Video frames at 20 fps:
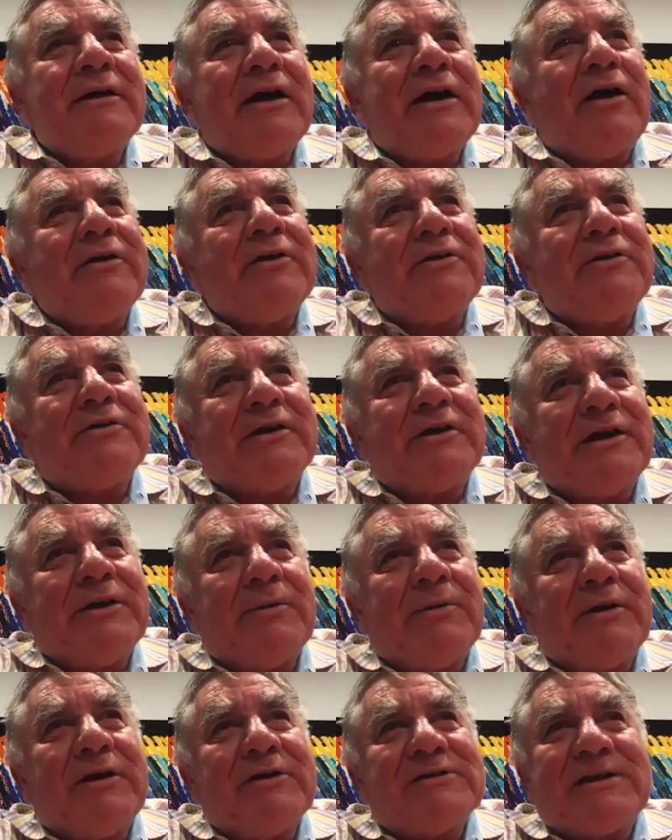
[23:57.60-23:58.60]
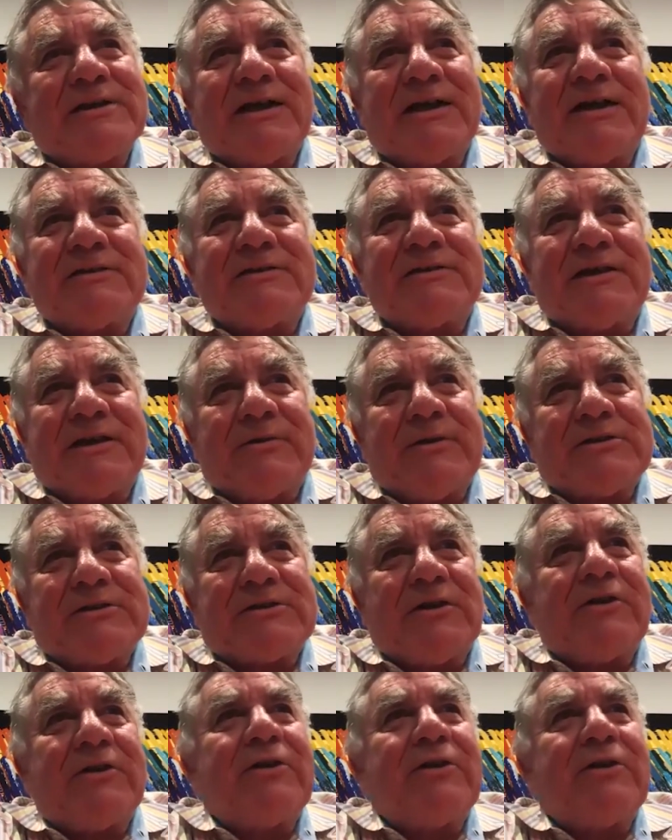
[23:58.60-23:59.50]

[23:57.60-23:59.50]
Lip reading: I don't think anyone knows the answer to that question.